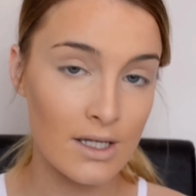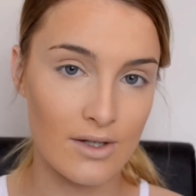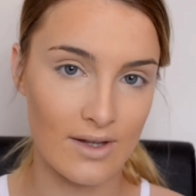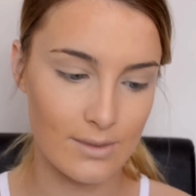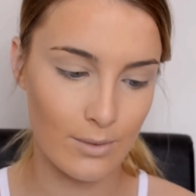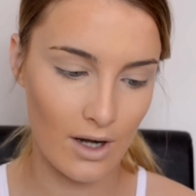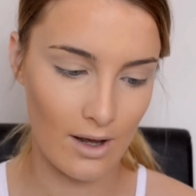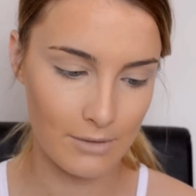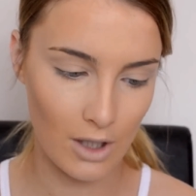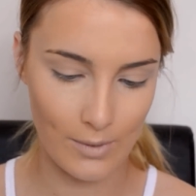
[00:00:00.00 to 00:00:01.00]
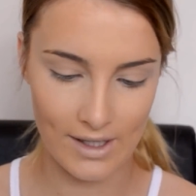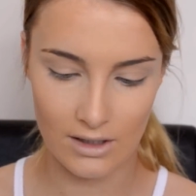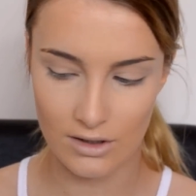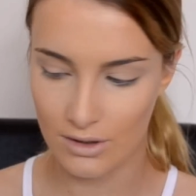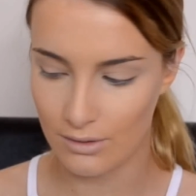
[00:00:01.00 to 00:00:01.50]
so that's what I'm
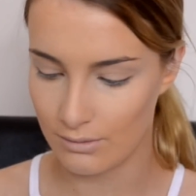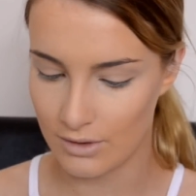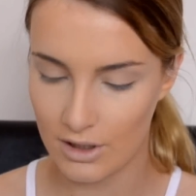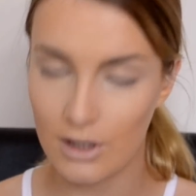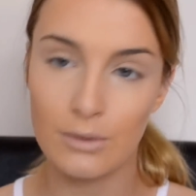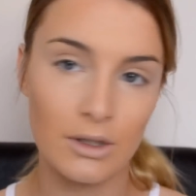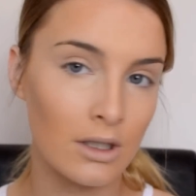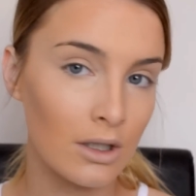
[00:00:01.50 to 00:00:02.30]
going to do.